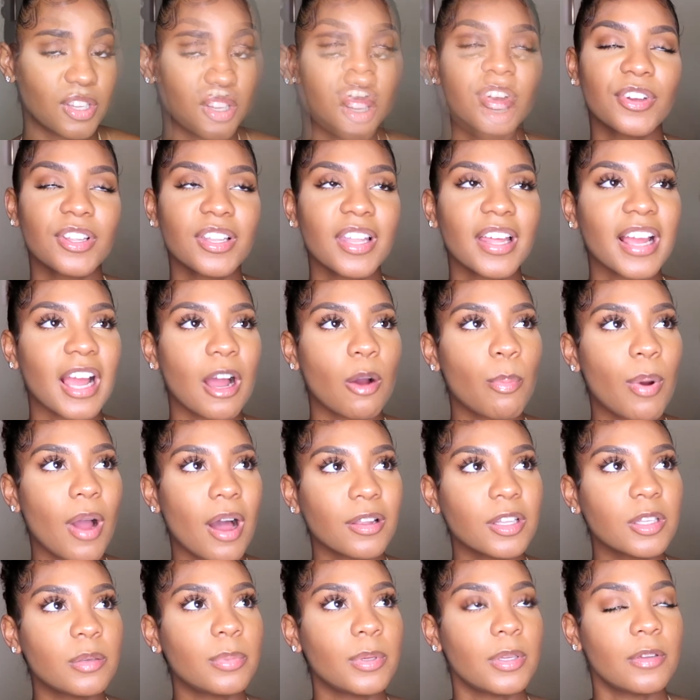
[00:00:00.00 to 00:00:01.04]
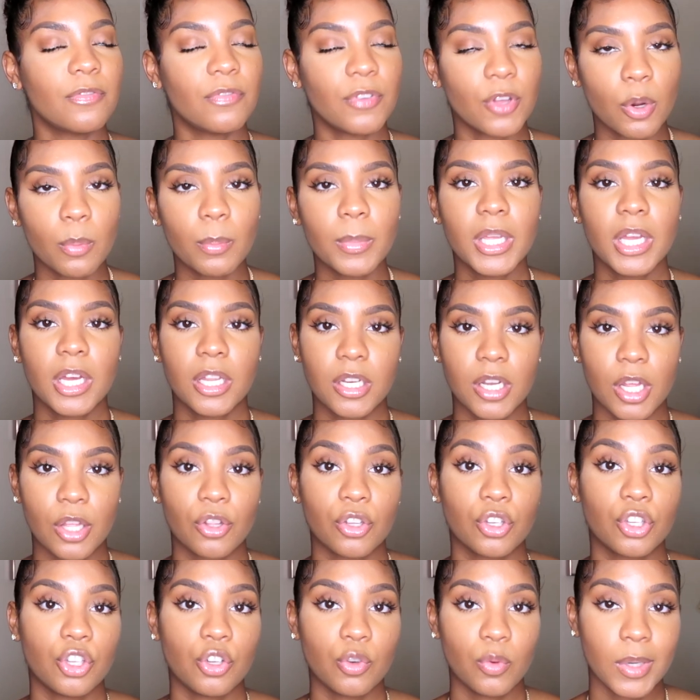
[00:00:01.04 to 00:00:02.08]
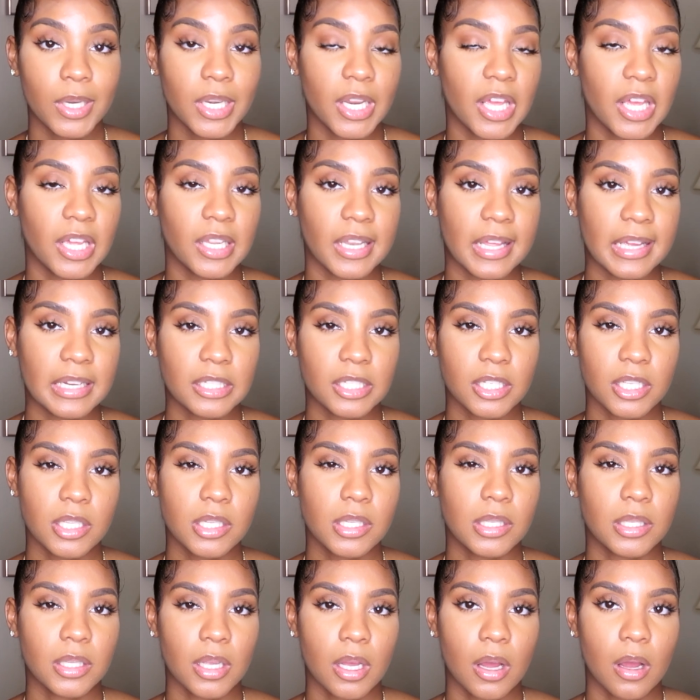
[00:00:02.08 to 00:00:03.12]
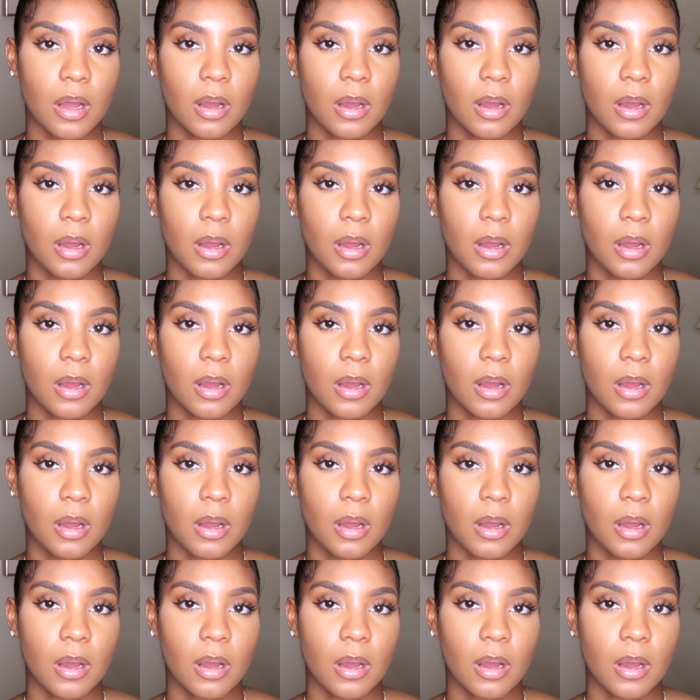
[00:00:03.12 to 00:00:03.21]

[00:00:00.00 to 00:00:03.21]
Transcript: I feel like I'll probably be filming another Q&A like this